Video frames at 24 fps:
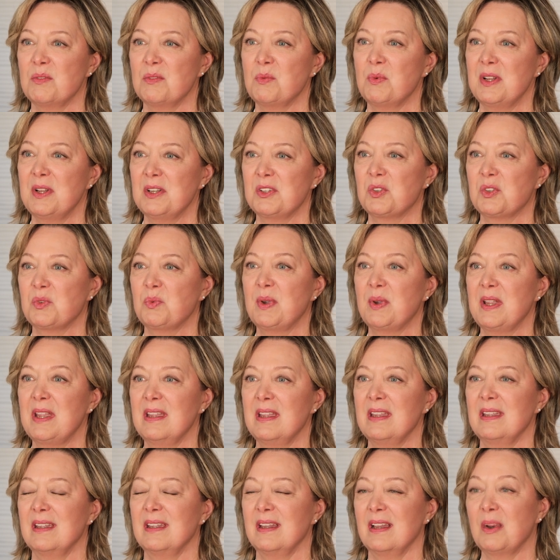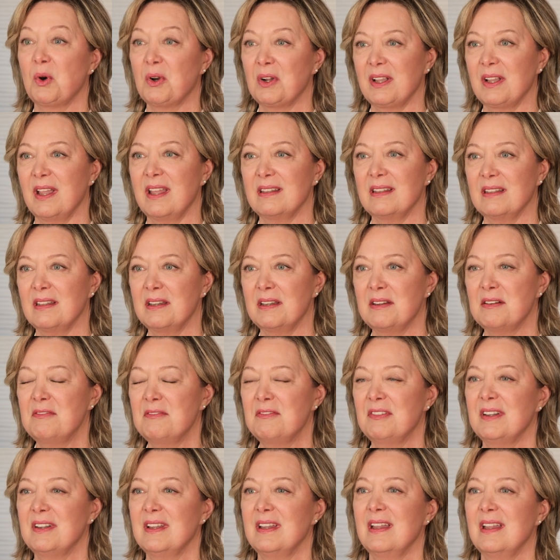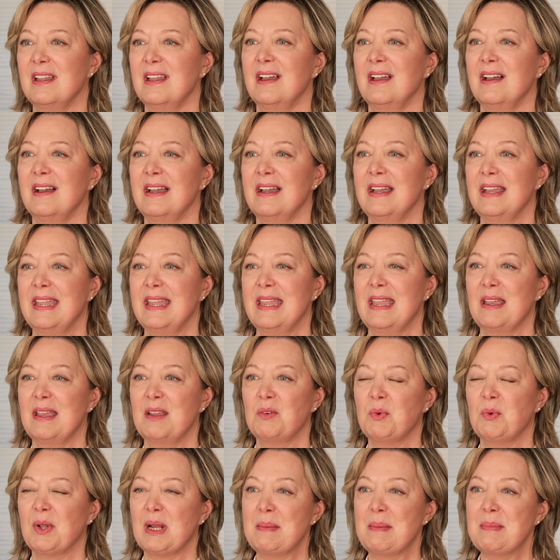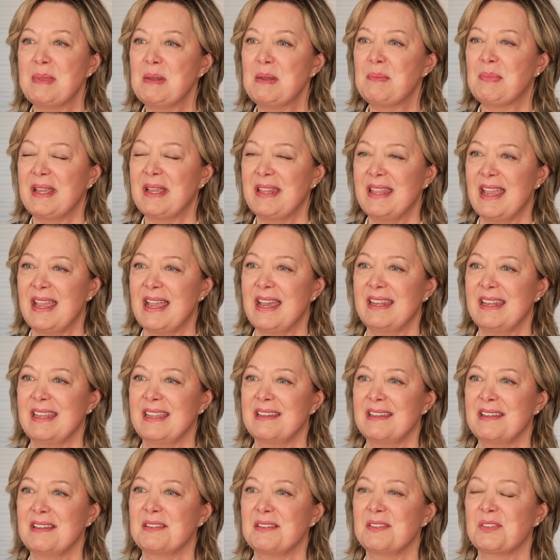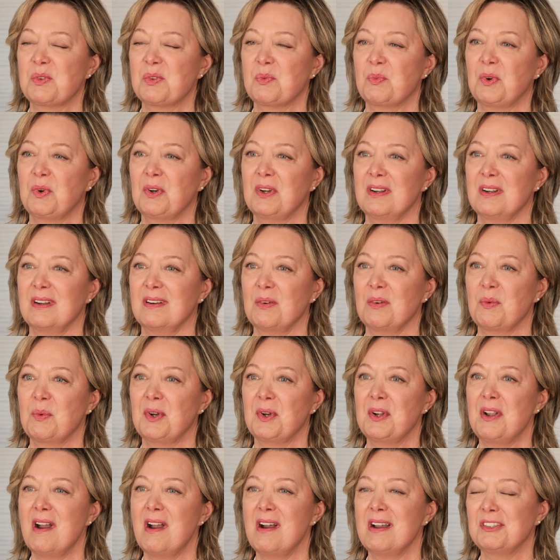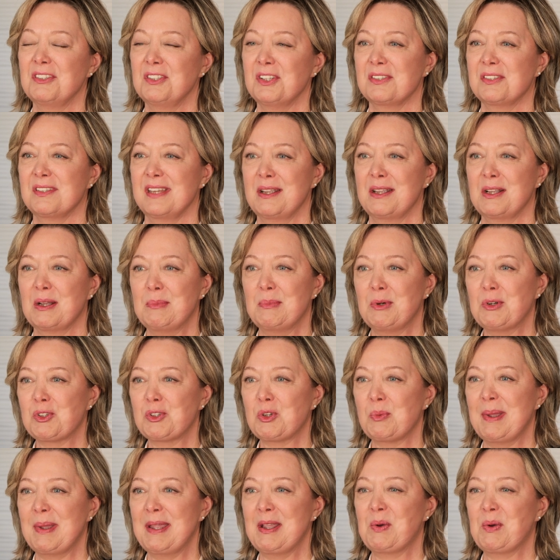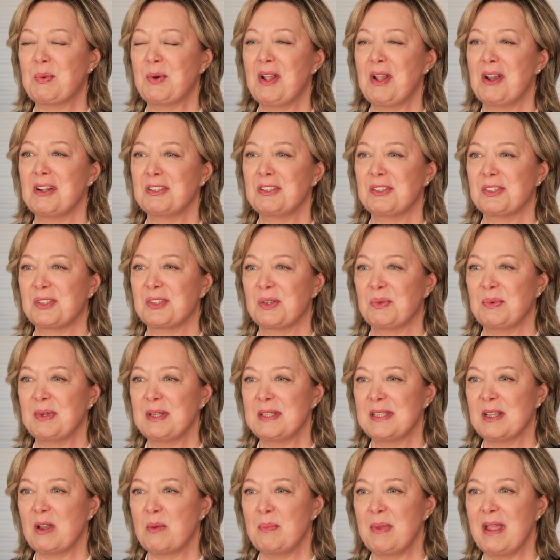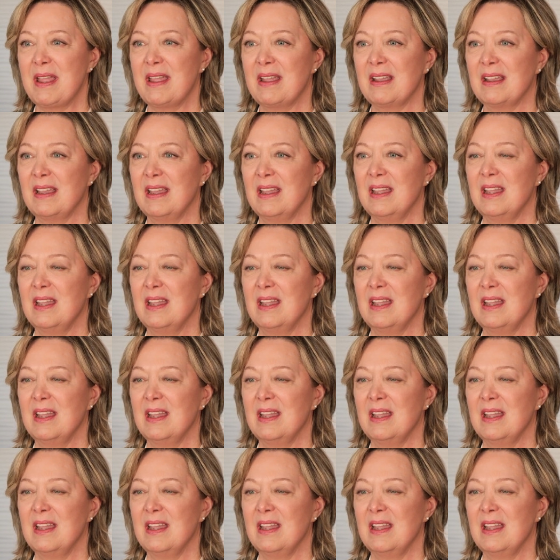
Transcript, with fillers: in which we work and live and what I mean by that is we're, we're not just a commercial bank, we're not just a retail bank.